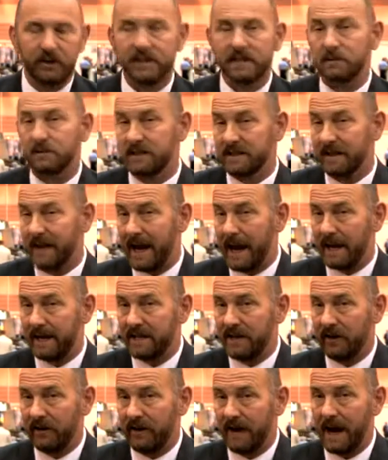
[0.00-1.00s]
this was an
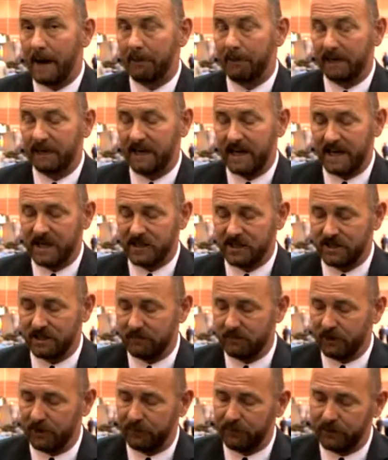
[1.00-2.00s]
anterior application,
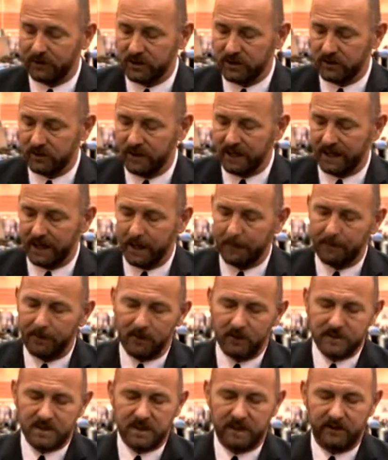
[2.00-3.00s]
but if you're doing a
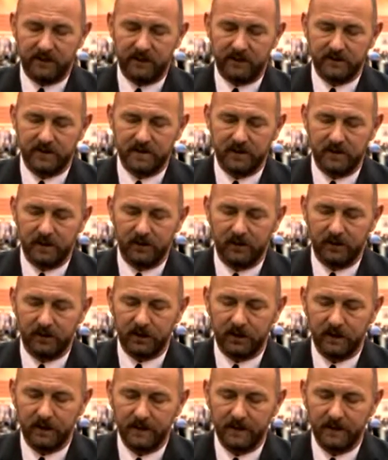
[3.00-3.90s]
posterior tooth,